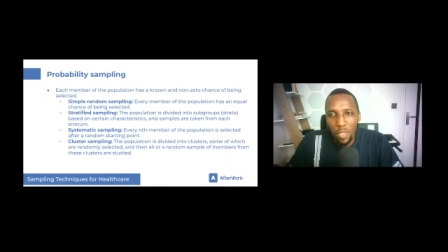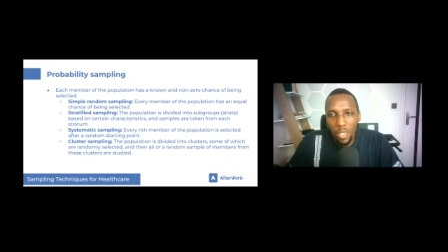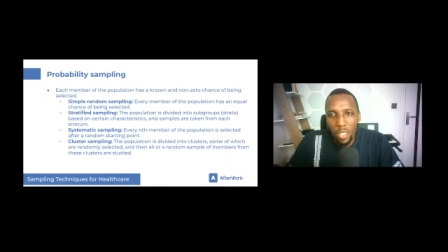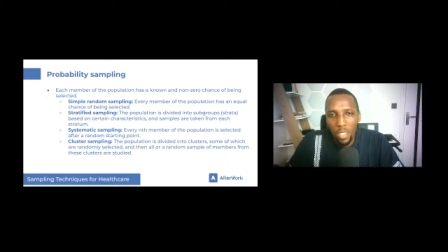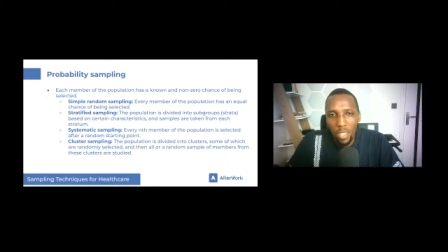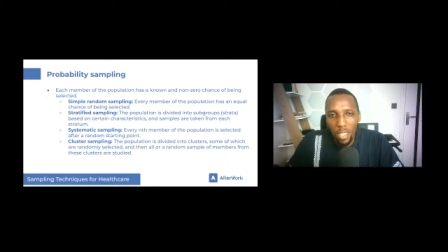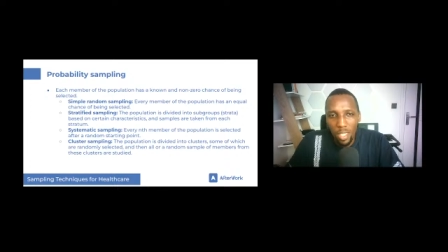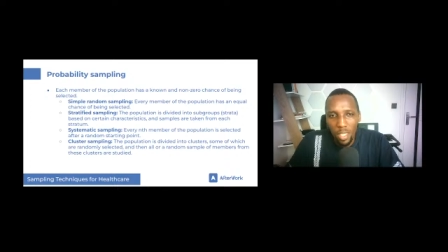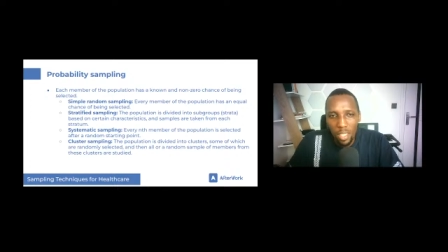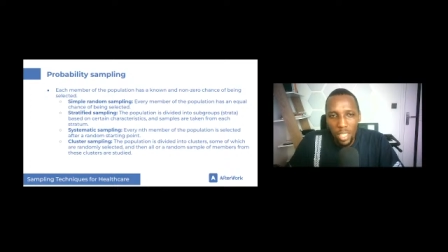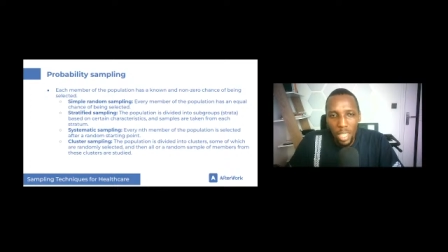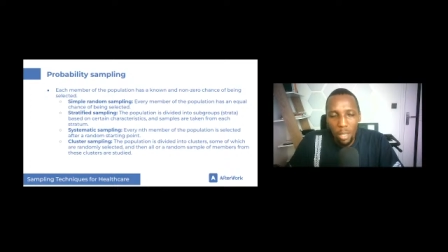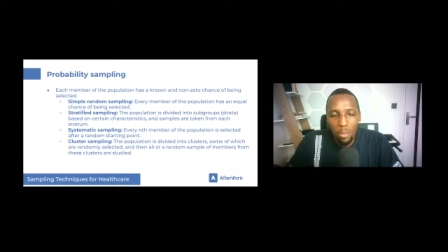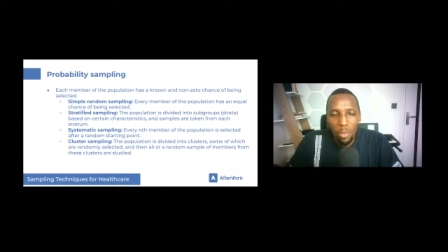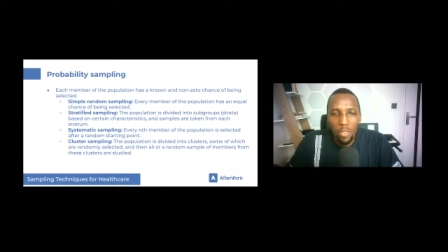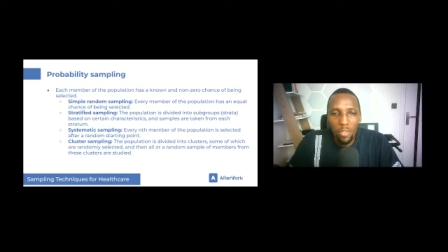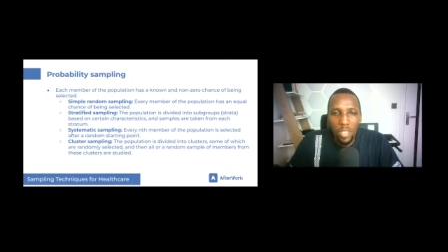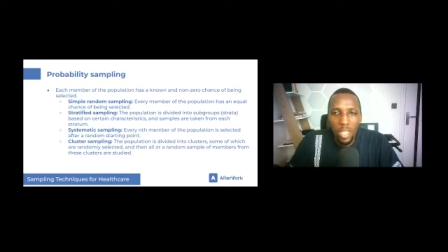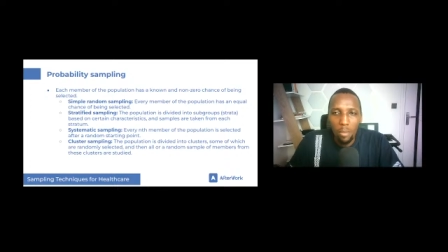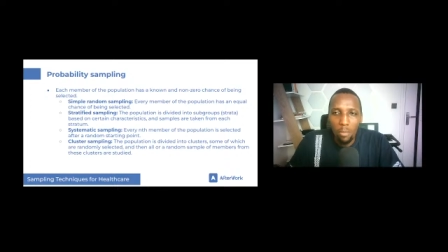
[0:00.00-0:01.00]
in this
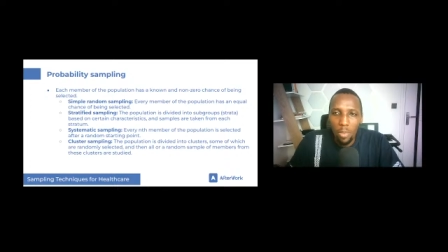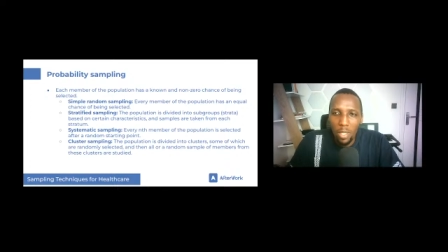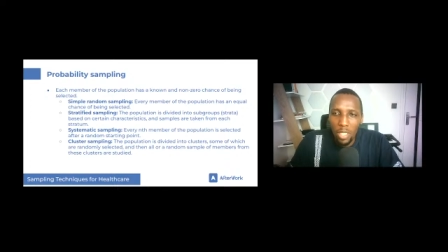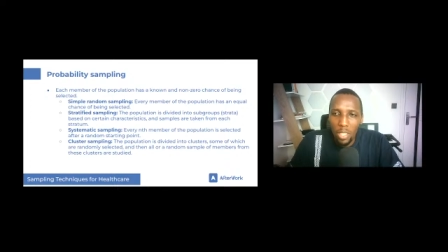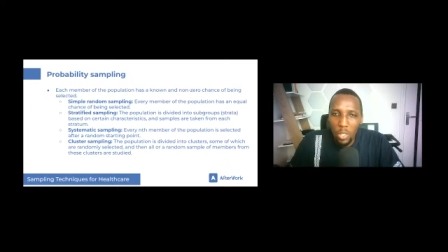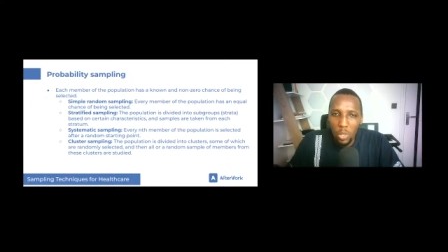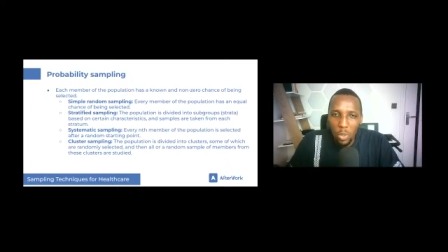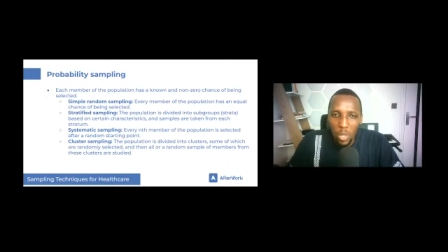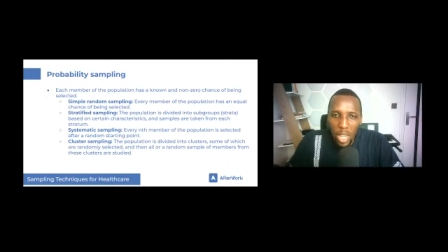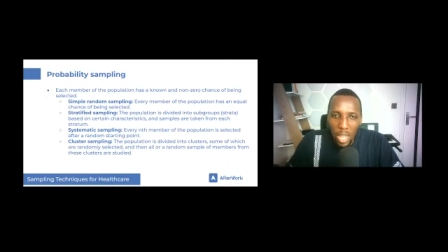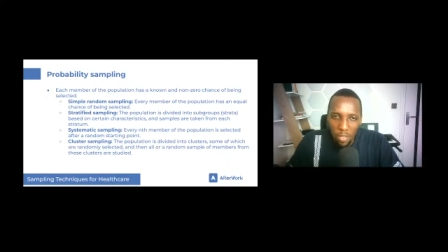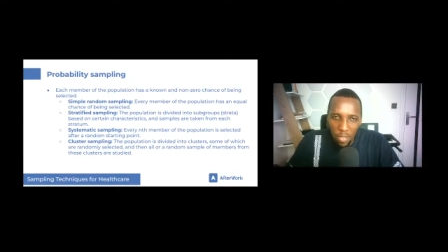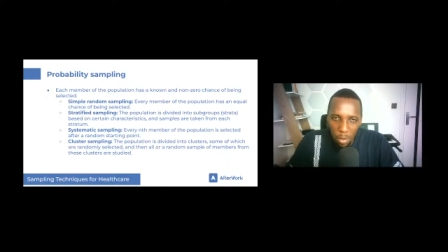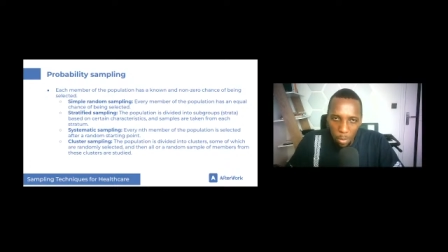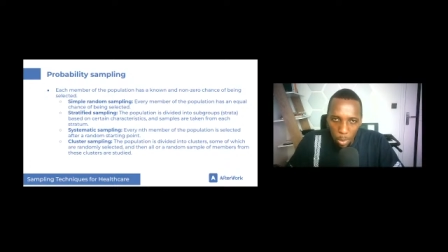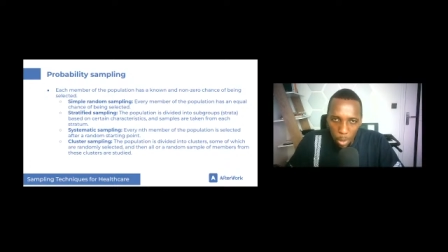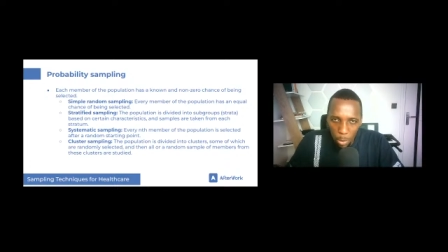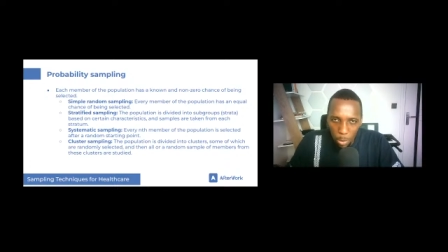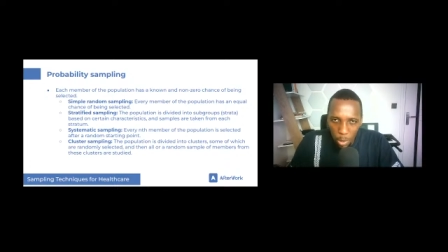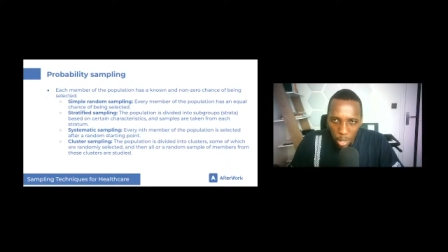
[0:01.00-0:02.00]
type of sampling, you'd have
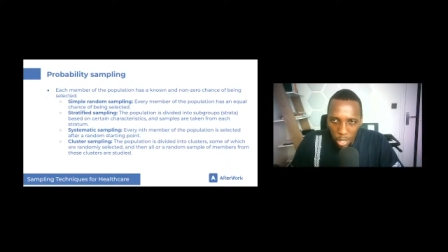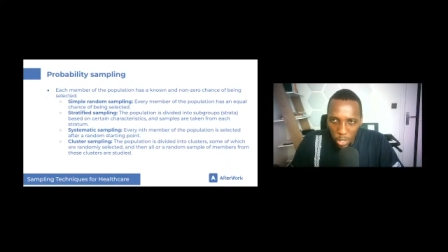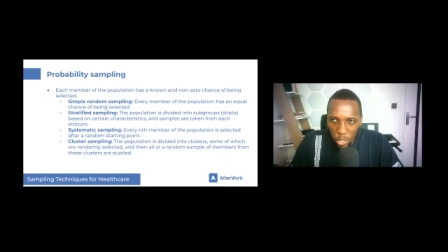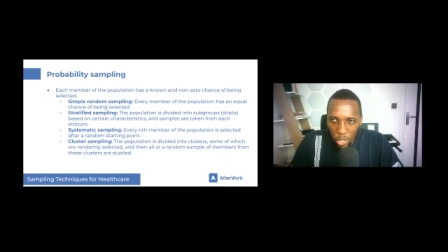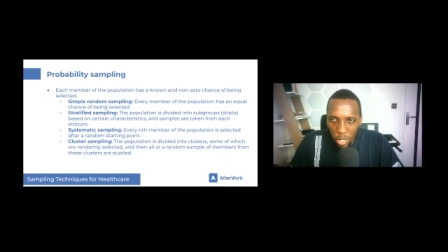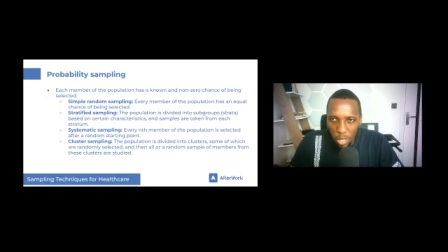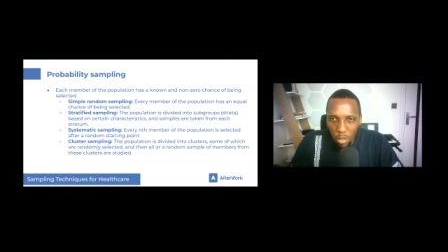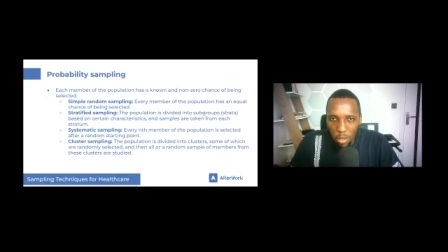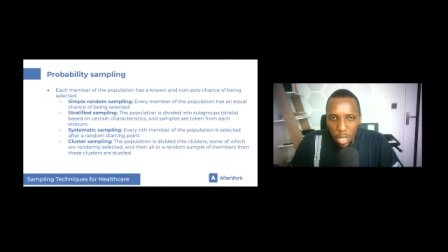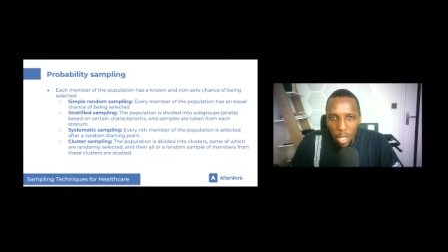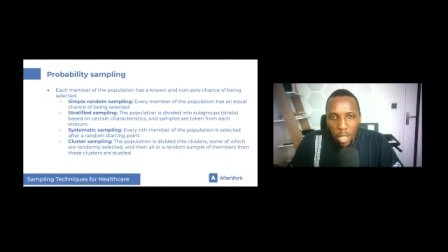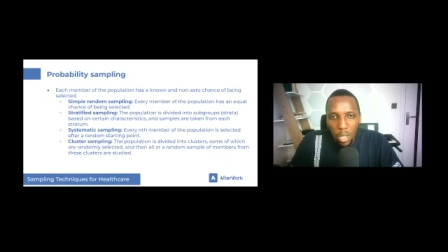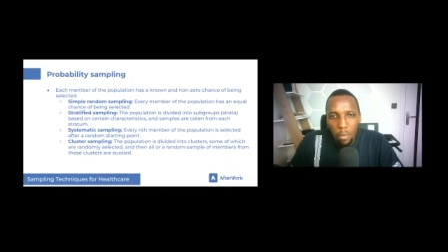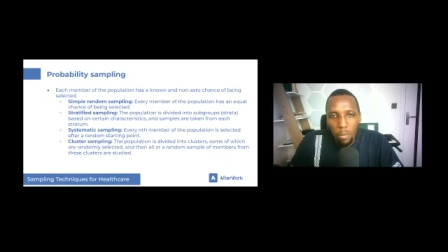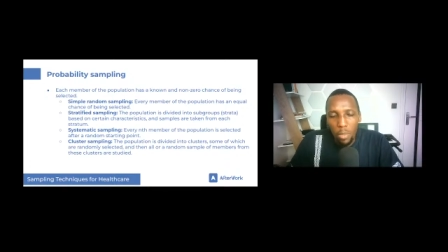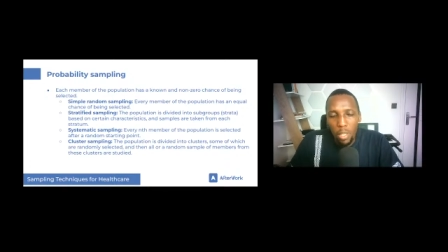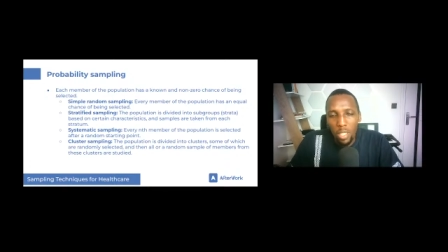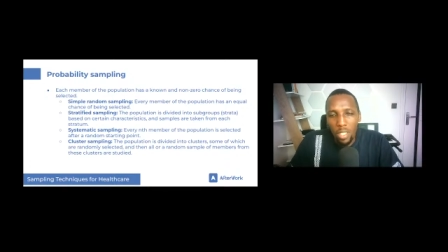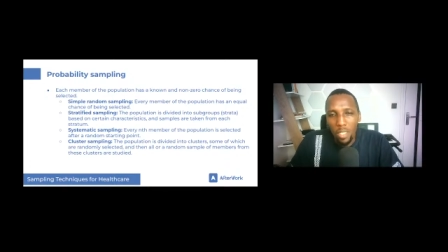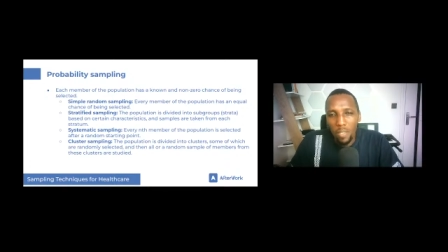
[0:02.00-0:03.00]
the population
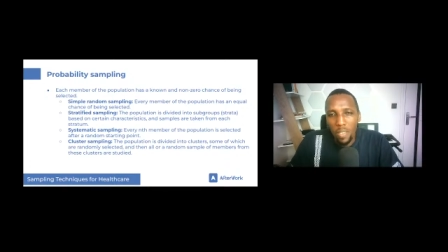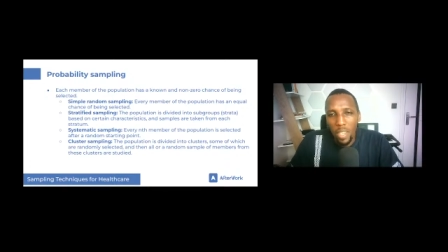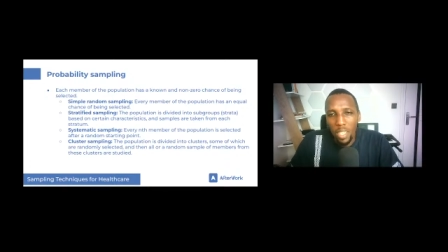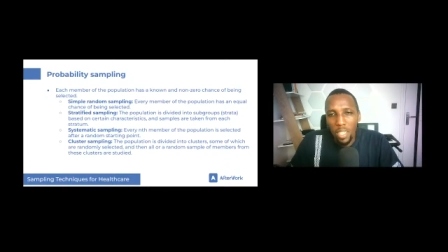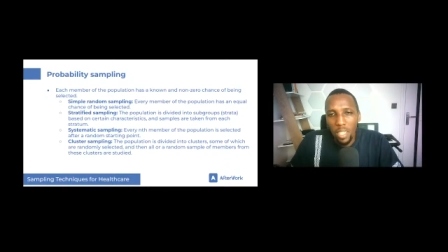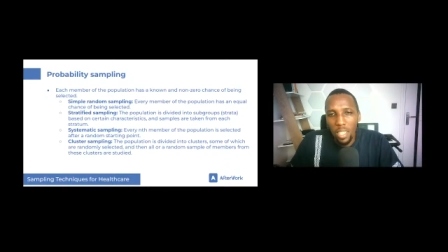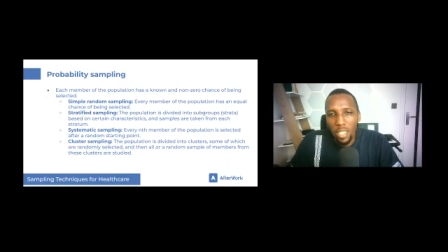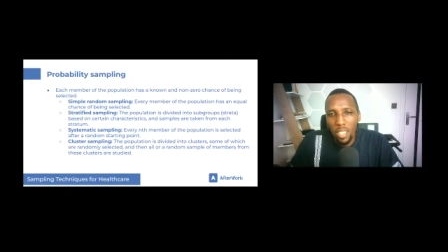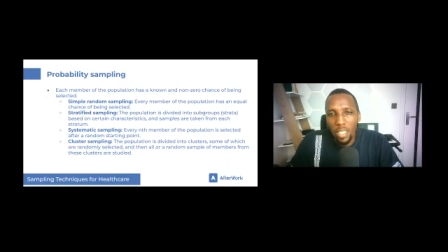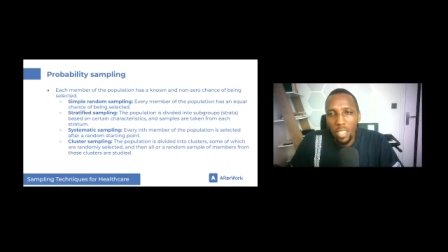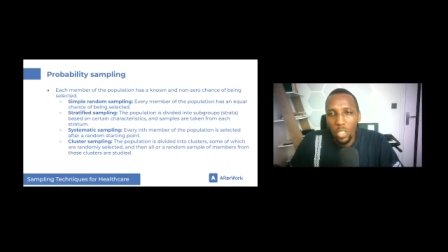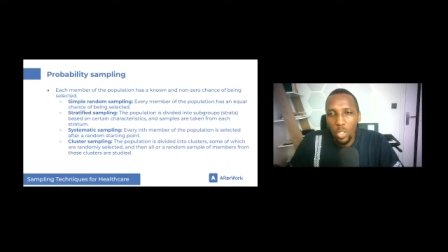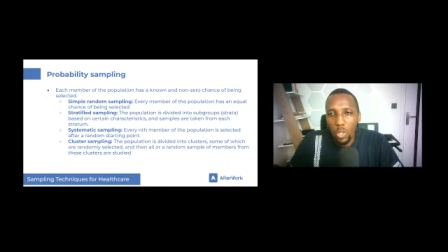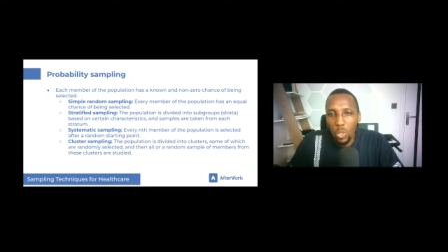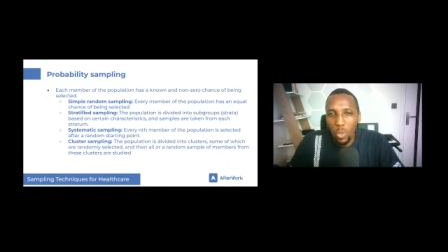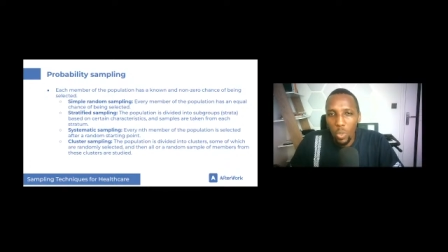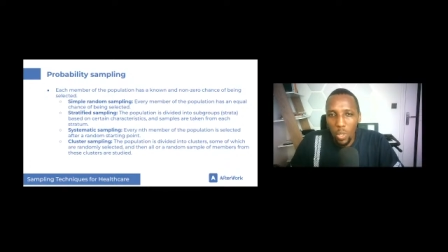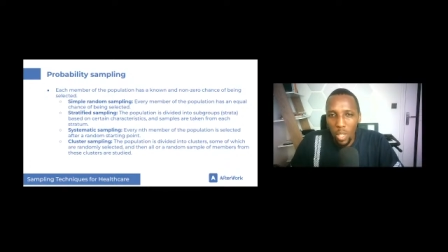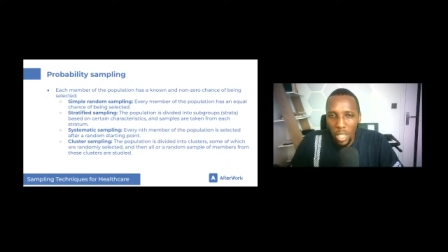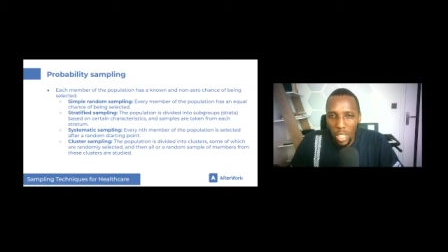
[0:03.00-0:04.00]
being divided
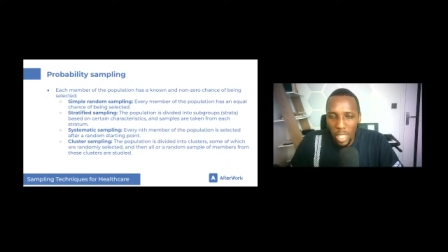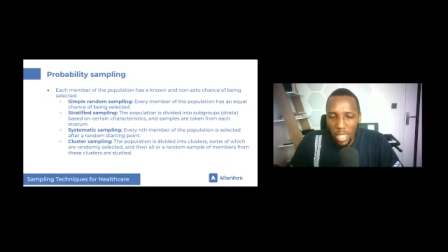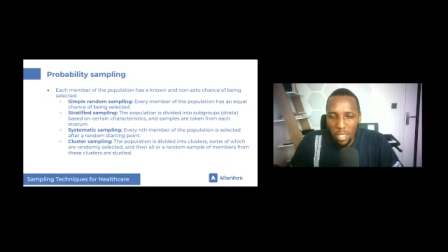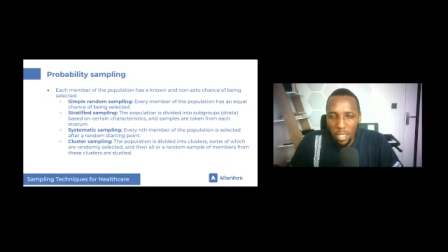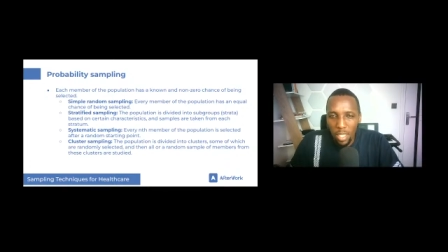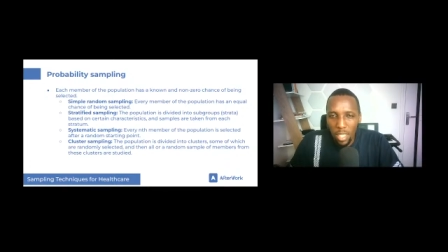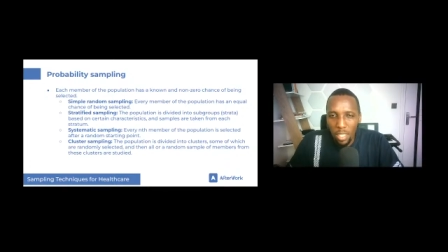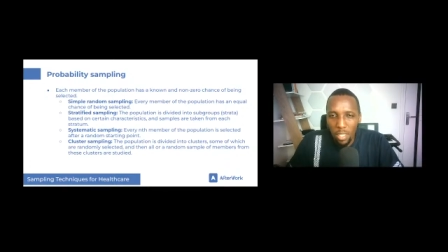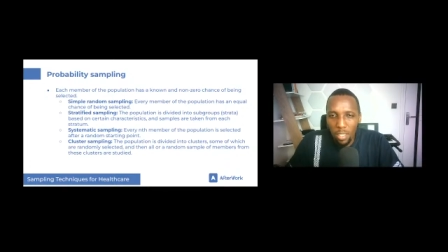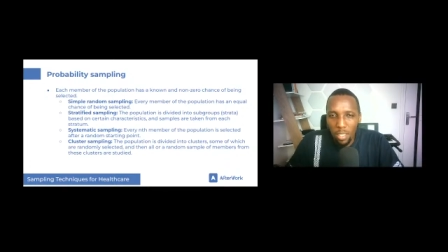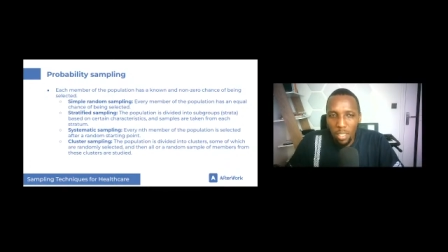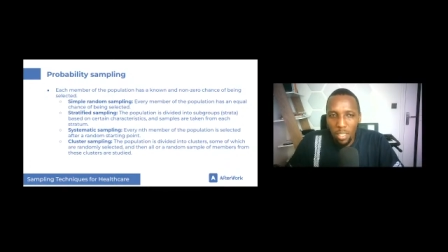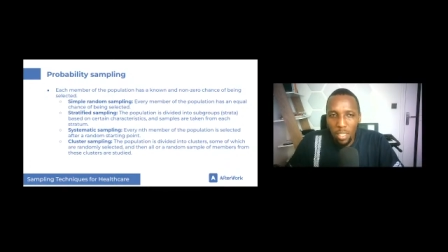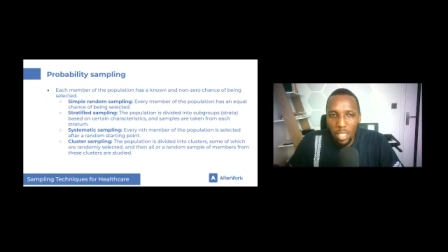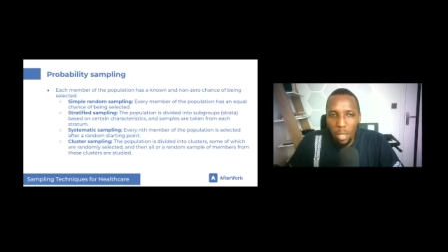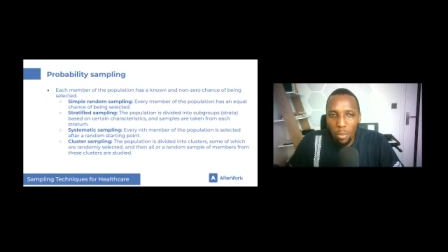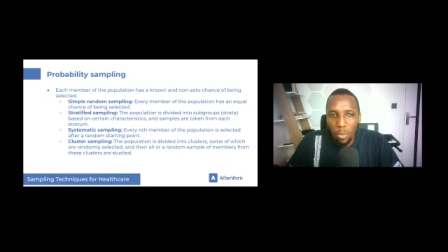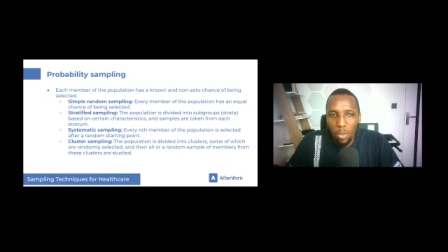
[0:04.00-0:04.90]
into clusters.